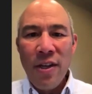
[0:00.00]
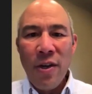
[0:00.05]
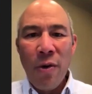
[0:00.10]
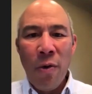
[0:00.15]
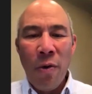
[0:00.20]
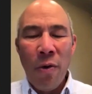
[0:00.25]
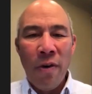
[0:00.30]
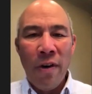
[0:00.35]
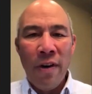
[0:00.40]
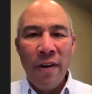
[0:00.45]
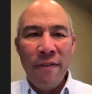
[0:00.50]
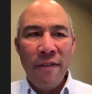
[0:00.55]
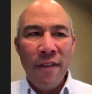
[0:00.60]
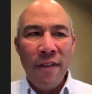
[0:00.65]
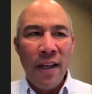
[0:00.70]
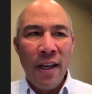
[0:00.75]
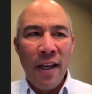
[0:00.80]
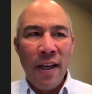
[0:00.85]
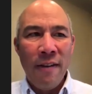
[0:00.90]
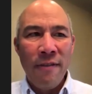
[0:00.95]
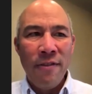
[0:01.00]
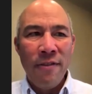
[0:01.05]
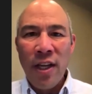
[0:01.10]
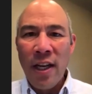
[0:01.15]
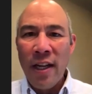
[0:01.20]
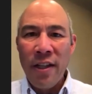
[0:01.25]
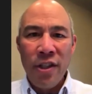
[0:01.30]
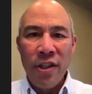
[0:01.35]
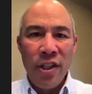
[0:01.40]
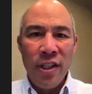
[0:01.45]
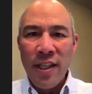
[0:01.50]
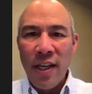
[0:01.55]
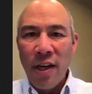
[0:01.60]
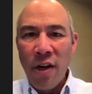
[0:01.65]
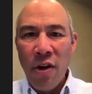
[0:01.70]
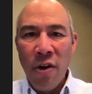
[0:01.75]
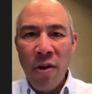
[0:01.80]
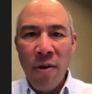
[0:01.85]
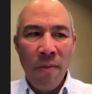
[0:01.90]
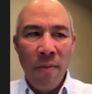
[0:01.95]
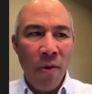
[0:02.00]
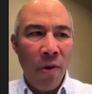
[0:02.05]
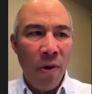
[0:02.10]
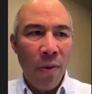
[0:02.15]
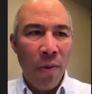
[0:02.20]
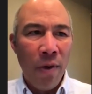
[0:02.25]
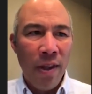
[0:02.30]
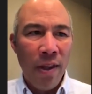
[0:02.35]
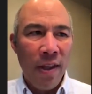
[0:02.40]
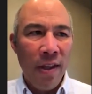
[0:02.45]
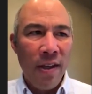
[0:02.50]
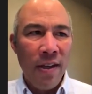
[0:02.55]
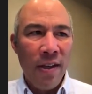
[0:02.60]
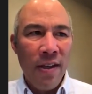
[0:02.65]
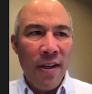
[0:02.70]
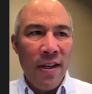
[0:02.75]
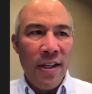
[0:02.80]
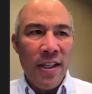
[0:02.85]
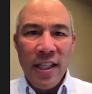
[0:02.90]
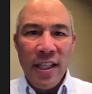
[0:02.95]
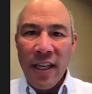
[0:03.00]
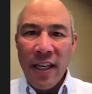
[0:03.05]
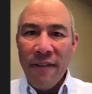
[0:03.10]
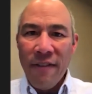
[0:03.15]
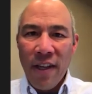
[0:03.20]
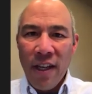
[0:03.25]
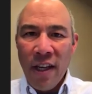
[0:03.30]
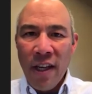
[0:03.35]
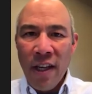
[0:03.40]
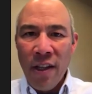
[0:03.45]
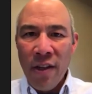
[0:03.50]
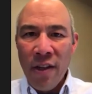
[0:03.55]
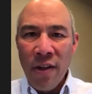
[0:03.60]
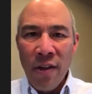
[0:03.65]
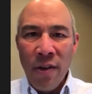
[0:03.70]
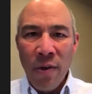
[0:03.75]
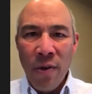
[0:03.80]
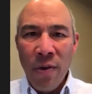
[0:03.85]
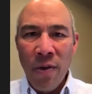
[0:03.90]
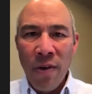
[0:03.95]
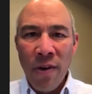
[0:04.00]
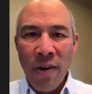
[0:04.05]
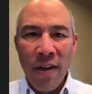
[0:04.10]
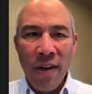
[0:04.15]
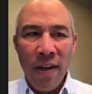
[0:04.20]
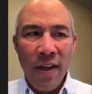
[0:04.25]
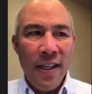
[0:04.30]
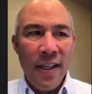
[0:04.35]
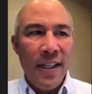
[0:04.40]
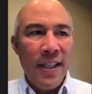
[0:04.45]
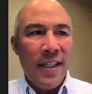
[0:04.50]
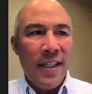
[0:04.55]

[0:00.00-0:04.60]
or if they have challenges at home or with a significant other, or